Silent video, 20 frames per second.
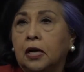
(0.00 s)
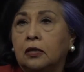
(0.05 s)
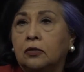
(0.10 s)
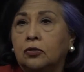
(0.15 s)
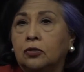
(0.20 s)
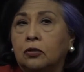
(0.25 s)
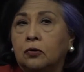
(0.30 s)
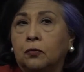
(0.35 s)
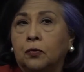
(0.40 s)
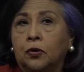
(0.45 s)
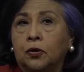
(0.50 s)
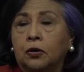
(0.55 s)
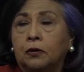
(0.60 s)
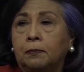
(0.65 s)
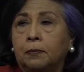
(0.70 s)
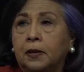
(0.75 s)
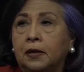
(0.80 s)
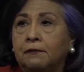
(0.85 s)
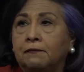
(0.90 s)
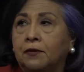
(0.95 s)
And so we're going
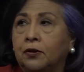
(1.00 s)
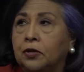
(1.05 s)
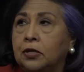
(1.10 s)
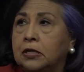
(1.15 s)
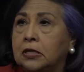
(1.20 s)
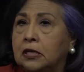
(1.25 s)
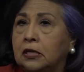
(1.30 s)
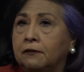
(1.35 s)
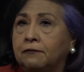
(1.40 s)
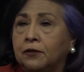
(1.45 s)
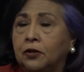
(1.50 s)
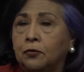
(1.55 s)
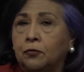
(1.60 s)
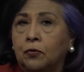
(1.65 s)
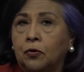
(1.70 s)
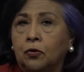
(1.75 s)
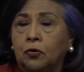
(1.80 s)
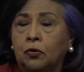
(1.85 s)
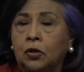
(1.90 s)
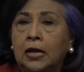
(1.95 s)
to play a very significant
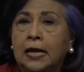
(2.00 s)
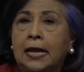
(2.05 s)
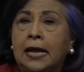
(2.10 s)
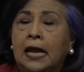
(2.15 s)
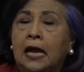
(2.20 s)
role.